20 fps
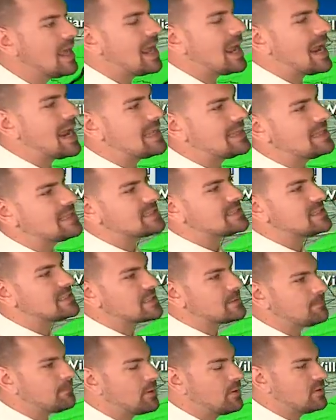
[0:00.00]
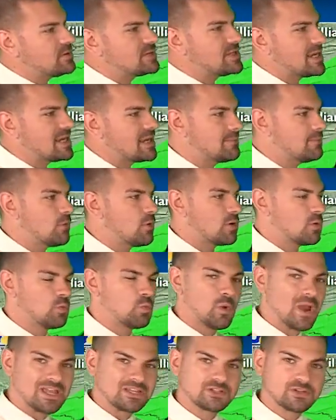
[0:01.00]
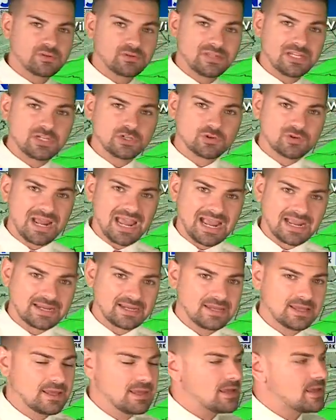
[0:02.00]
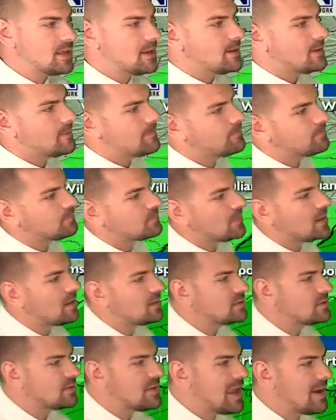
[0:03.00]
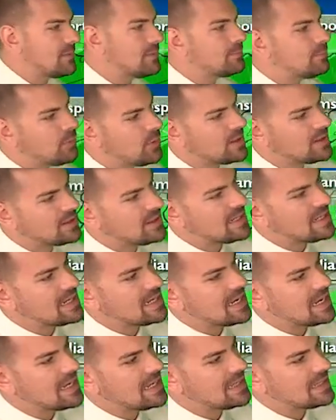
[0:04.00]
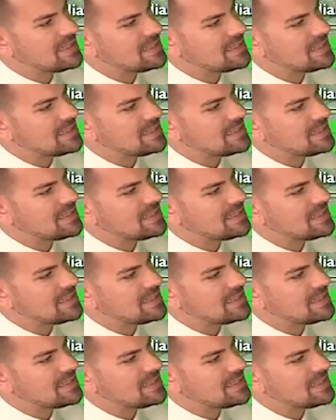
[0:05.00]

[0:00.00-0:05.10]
and this is supposing a more westerly track. So that would put the